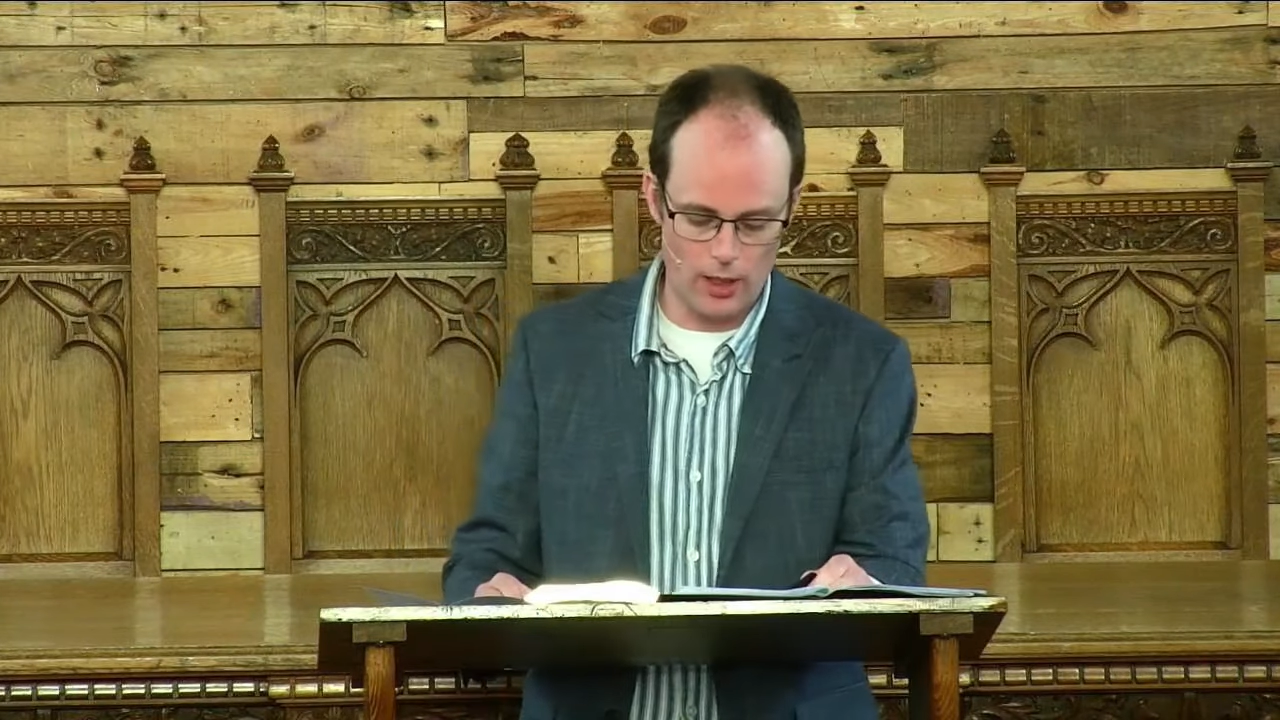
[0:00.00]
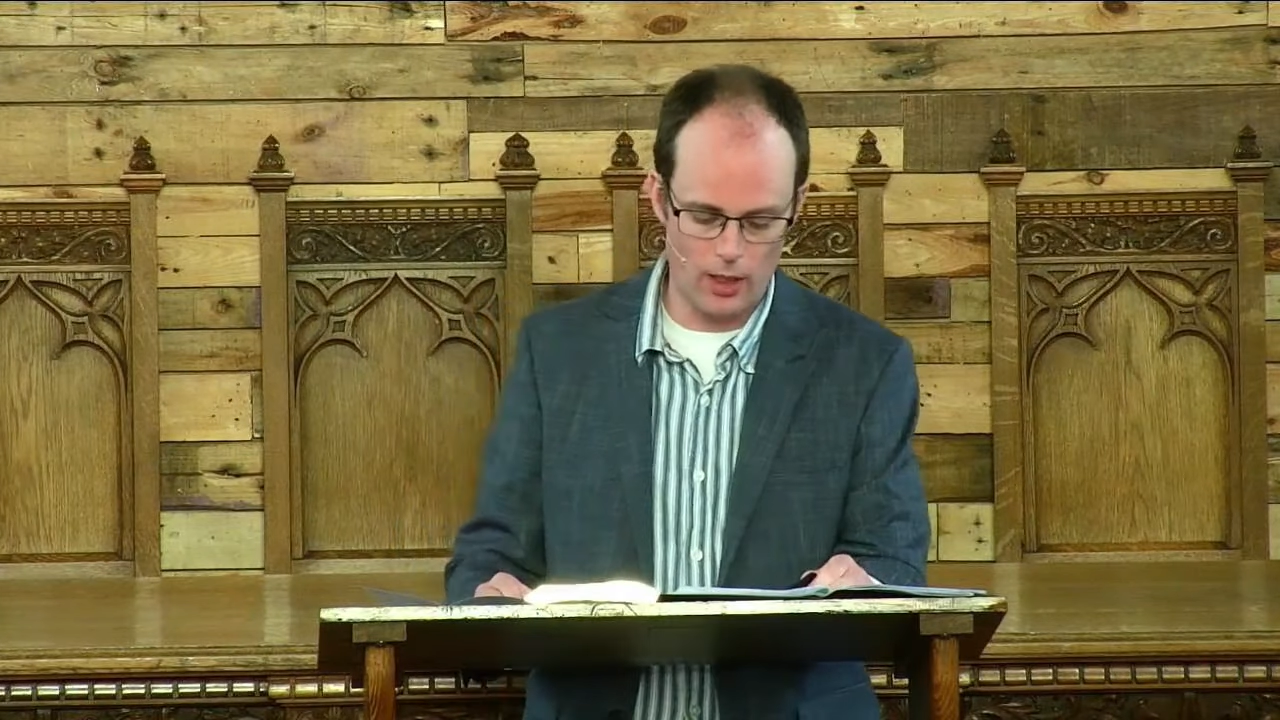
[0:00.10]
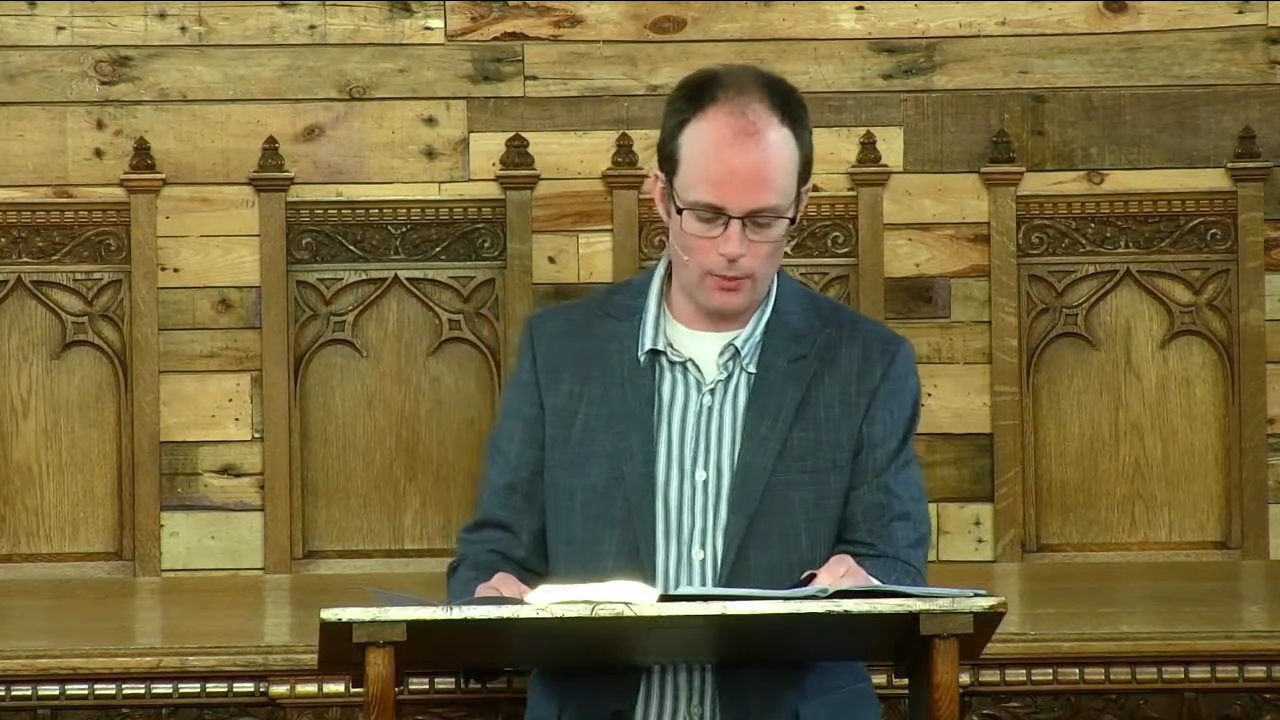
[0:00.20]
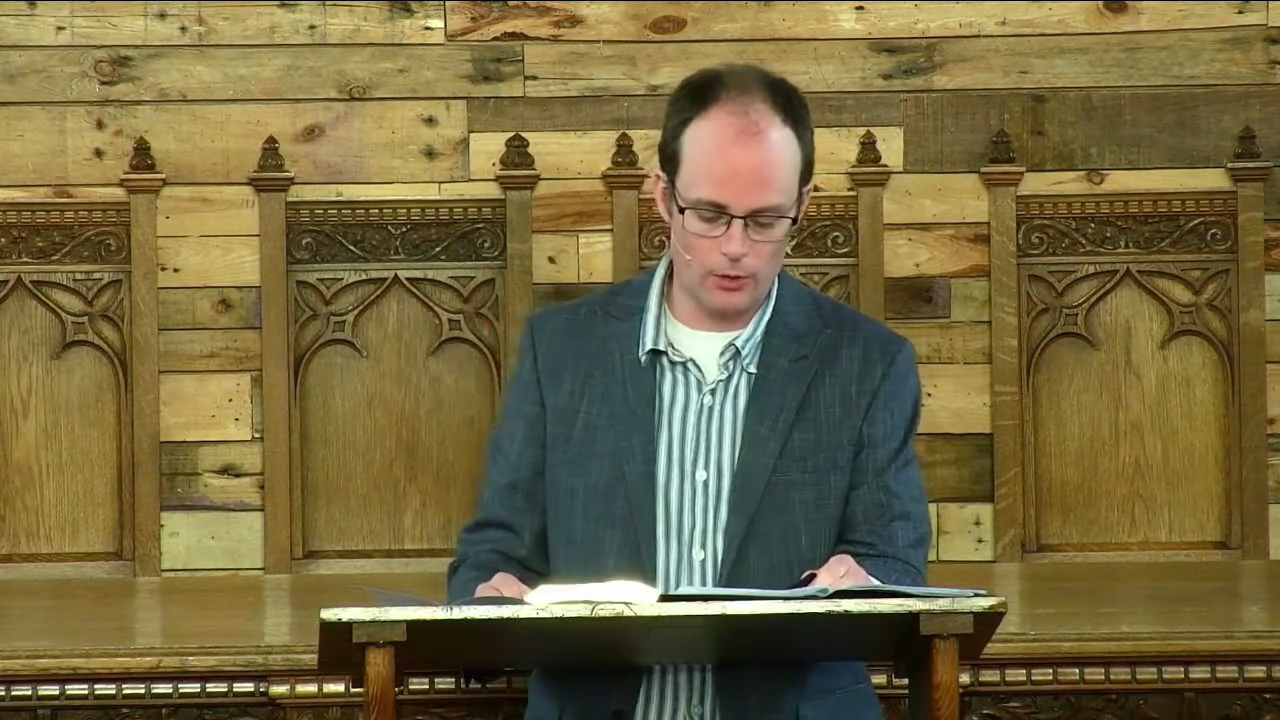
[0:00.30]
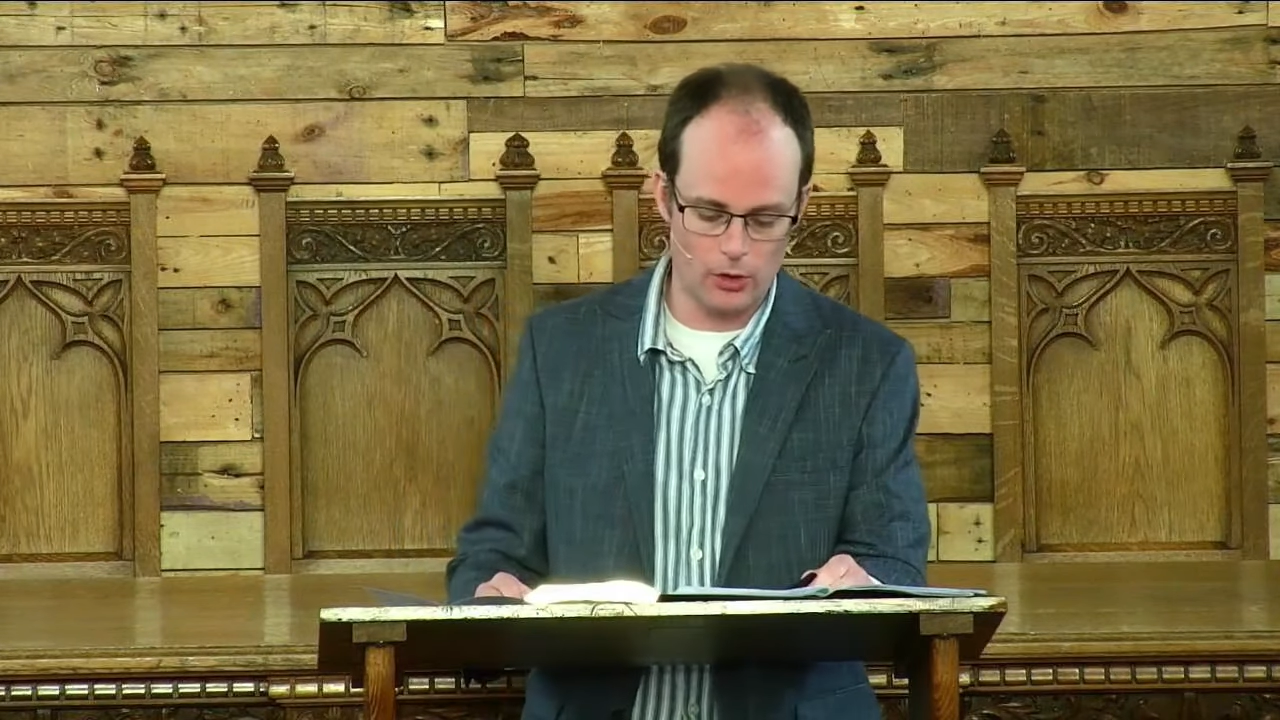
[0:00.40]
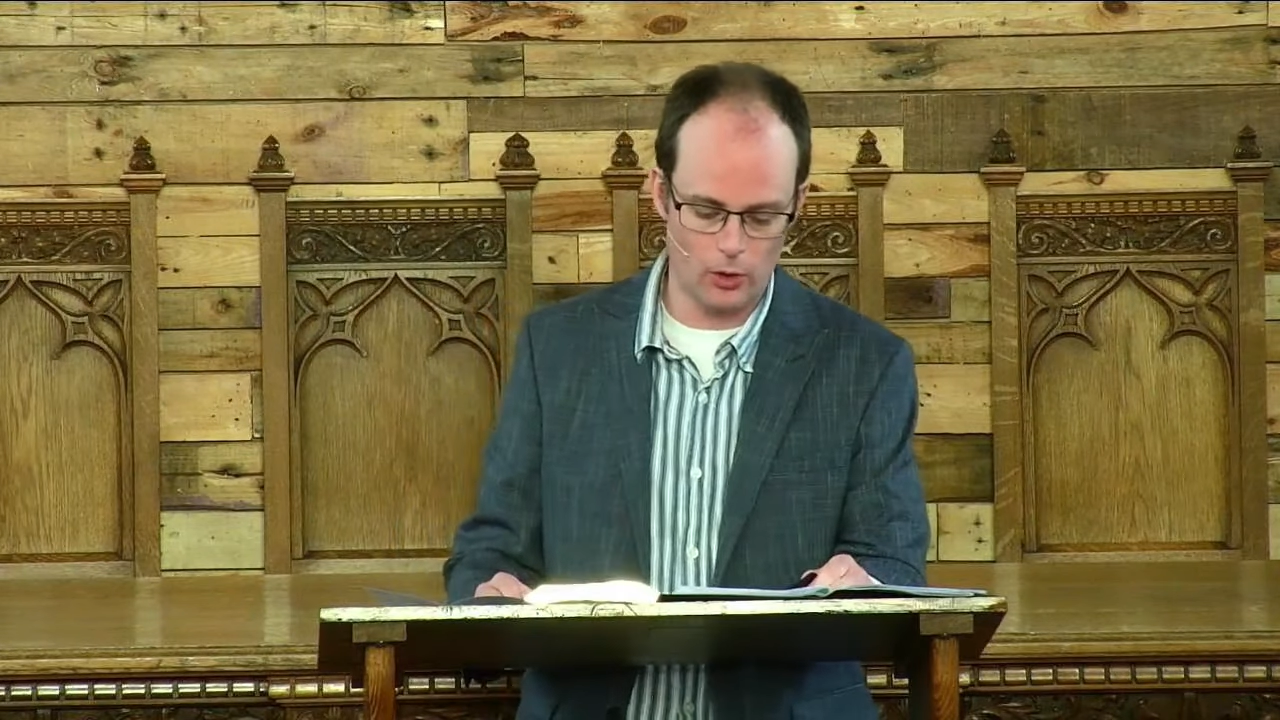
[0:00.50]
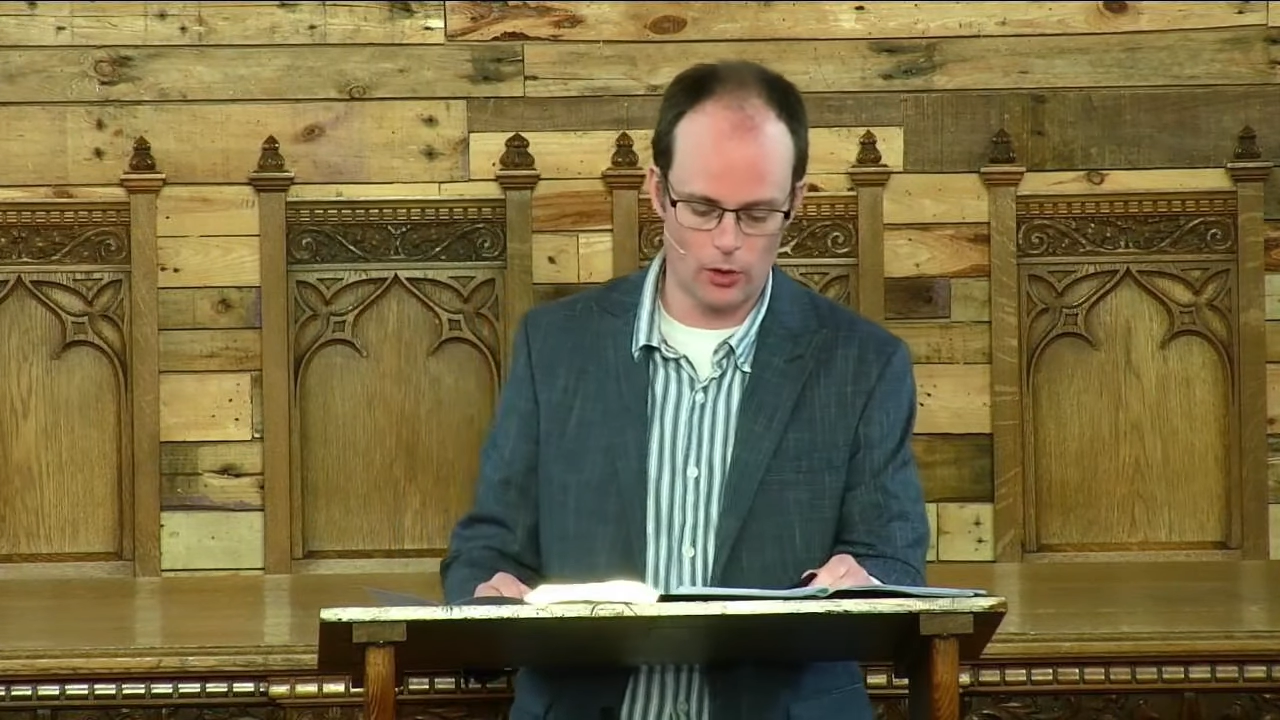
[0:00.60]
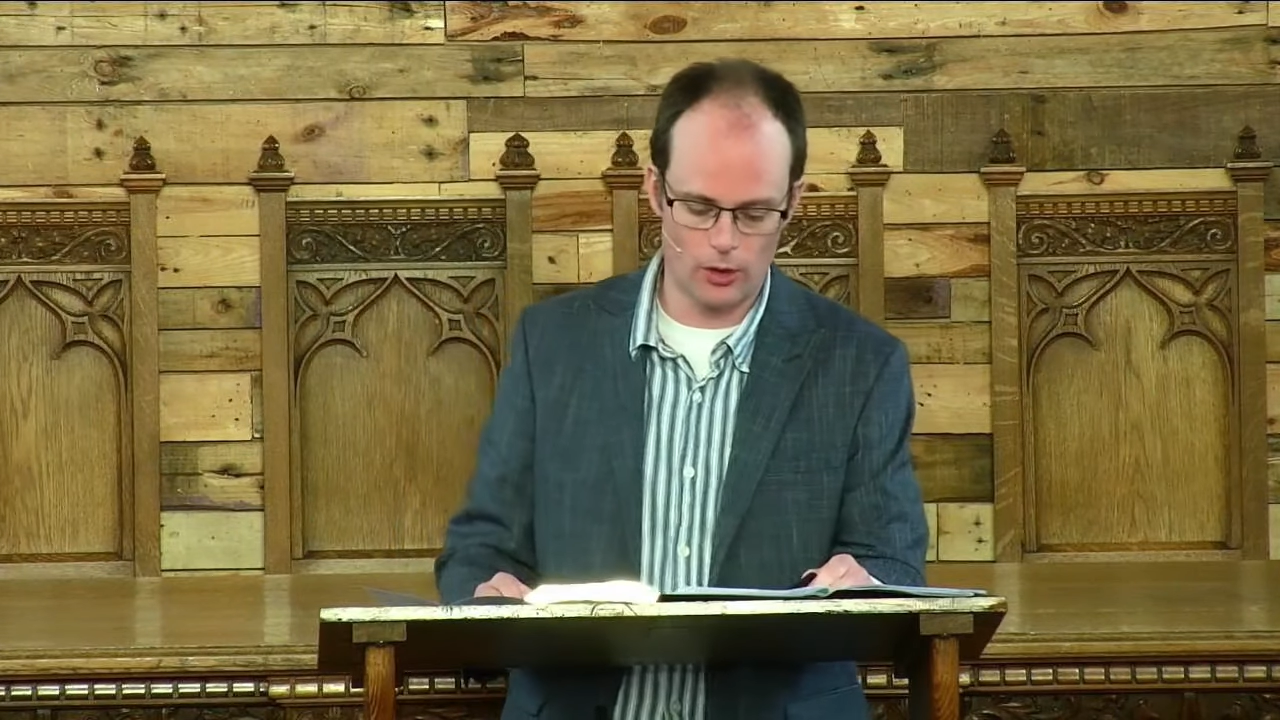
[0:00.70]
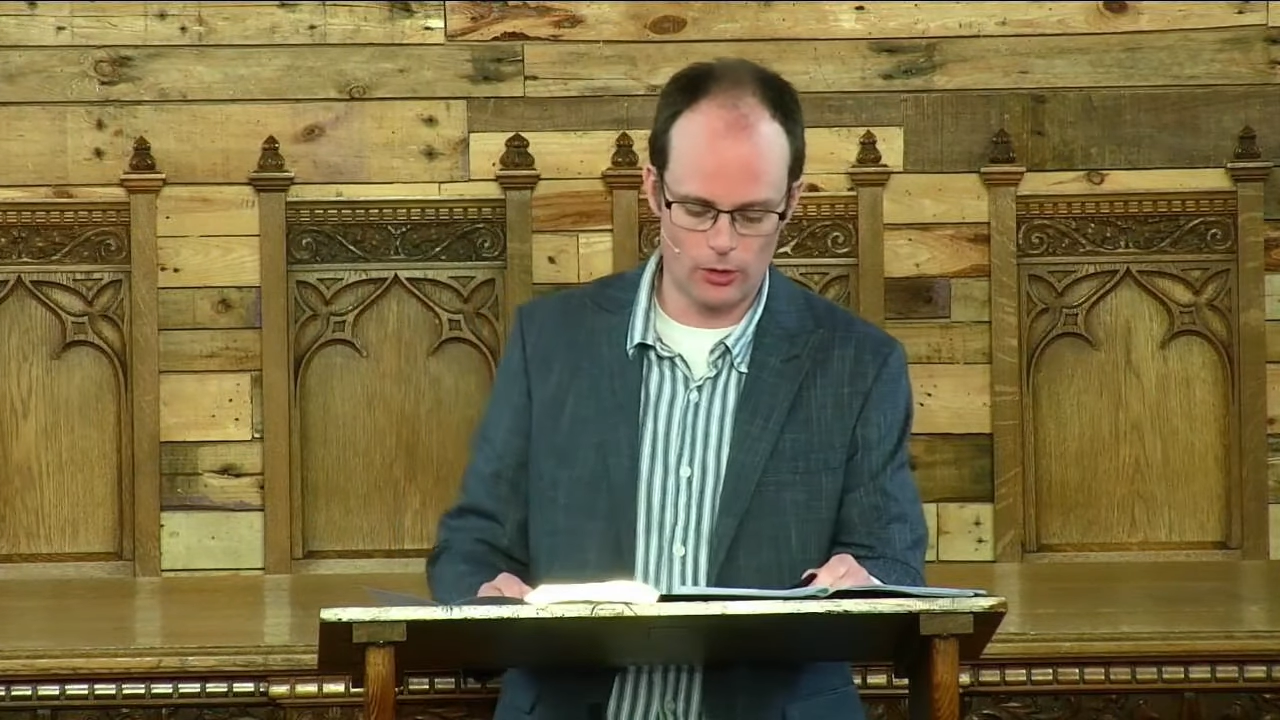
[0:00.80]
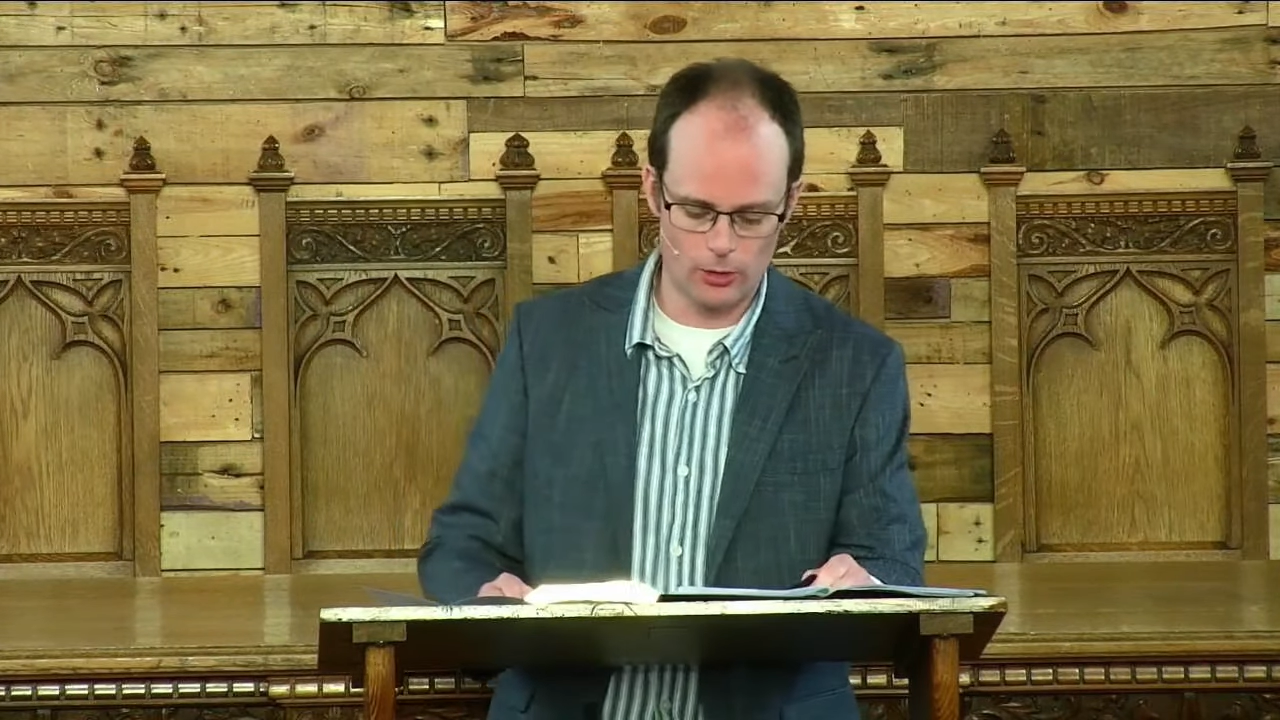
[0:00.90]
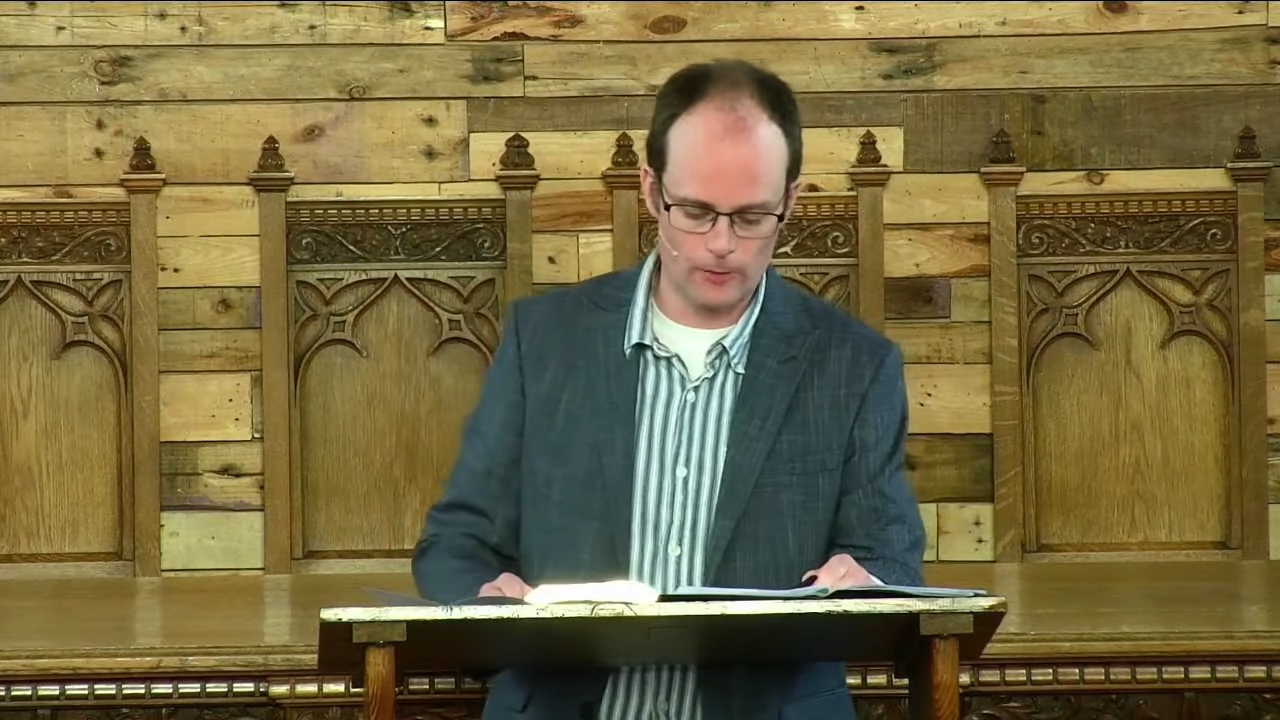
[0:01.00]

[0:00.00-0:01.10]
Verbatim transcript: up to God.